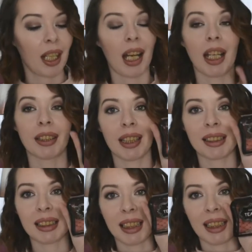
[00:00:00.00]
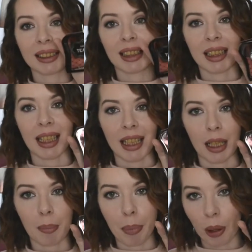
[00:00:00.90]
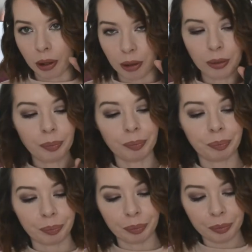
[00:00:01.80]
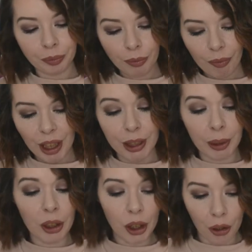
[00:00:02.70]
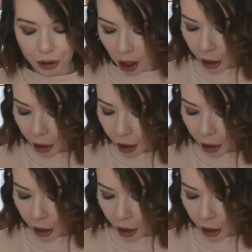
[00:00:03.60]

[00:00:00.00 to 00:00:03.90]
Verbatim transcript: And this is the bottle. So I got the